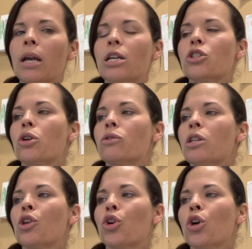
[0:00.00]
has
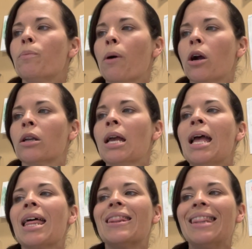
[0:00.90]
chosen the good part,
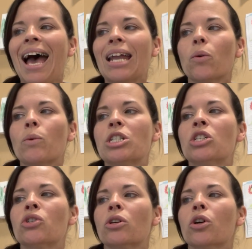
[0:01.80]
that which
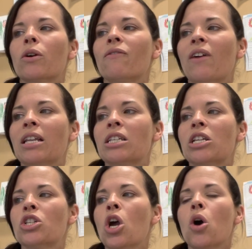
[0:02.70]
is to her
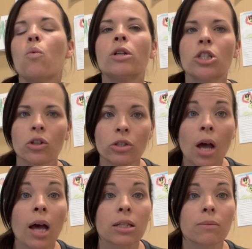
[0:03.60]
advantage, which shall
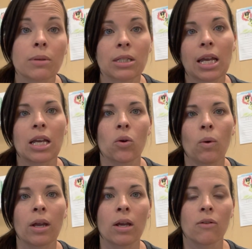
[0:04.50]
not be taken
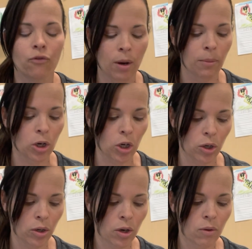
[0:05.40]
away from her,
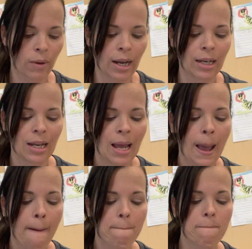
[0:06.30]
right?
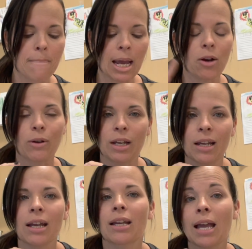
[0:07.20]

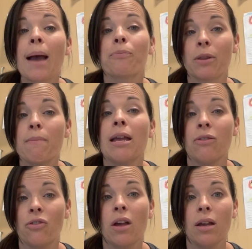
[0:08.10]
Mary kept the
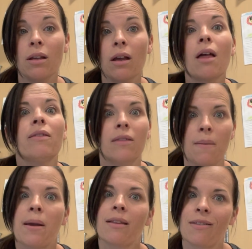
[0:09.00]
main thing, the
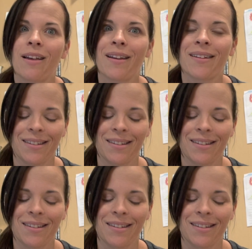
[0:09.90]
main thing.